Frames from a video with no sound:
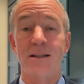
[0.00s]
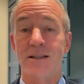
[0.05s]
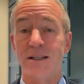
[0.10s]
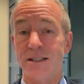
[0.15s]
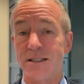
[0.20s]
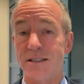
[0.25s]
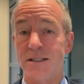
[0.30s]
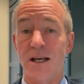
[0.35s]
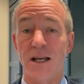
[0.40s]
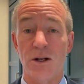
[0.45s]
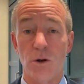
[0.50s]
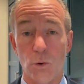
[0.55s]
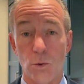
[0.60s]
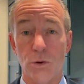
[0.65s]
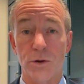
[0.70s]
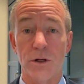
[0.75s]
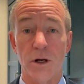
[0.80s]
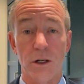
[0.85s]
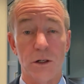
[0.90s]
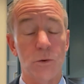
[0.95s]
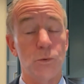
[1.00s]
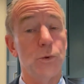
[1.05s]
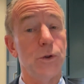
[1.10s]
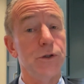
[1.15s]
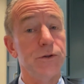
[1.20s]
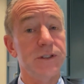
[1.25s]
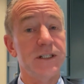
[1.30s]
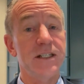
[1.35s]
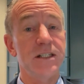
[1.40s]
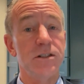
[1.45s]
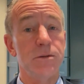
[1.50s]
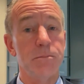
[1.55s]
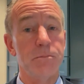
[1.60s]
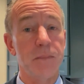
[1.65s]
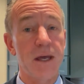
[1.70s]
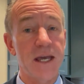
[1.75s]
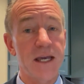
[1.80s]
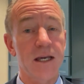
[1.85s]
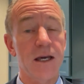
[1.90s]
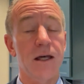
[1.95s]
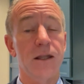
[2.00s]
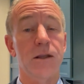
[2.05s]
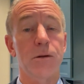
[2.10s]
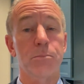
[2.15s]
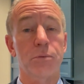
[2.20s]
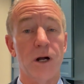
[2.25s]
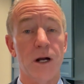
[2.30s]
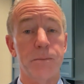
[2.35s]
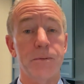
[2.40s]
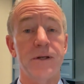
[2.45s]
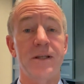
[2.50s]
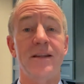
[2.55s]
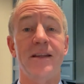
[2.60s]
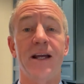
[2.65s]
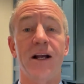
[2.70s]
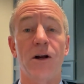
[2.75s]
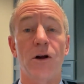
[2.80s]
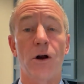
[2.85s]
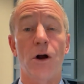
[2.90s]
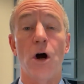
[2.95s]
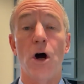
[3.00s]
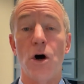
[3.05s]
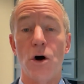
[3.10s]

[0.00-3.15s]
the son or daughter will need to make the property their